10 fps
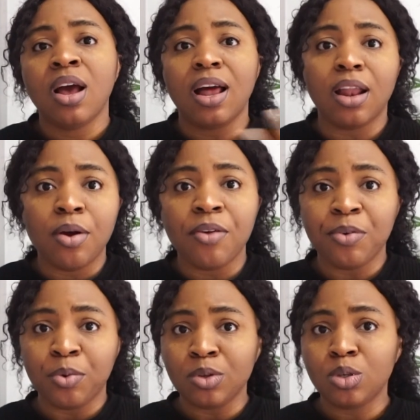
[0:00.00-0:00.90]
allow
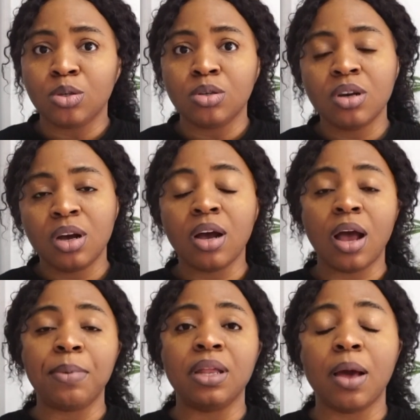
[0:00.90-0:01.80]
everyone to
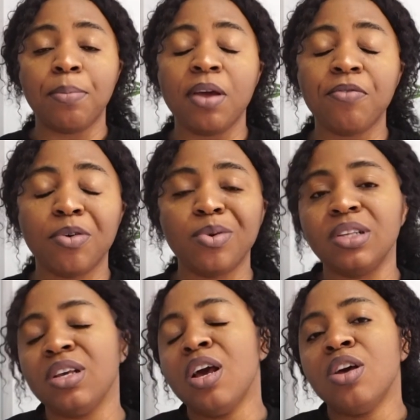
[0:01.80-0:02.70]
apply for it.